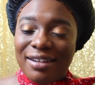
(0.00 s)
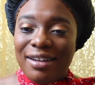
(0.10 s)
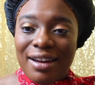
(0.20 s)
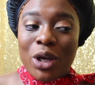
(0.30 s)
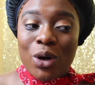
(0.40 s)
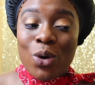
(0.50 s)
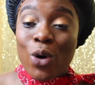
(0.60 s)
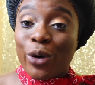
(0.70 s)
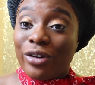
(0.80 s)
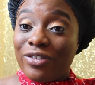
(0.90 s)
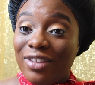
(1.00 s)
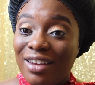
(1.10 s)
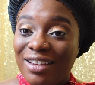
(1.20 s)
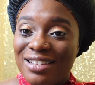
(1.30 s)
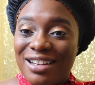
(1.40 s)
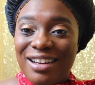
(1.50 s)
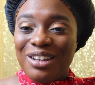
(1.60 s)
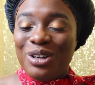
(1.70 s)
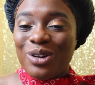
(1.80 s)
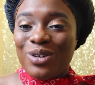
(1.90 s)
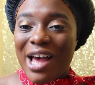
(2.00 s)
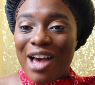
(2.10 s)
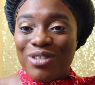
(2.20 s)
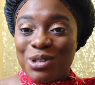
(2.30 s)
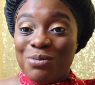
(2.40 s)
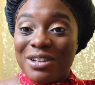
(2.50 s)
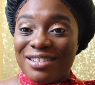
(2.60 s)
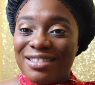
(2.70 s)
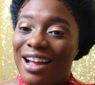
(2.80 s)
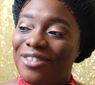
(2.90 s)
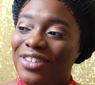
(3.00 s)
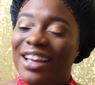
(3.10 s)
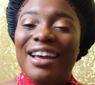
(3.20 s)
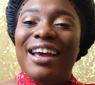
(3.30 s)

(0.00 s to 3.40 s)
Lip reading: and then being a hoarder of things, and then, you know, having too much stuff.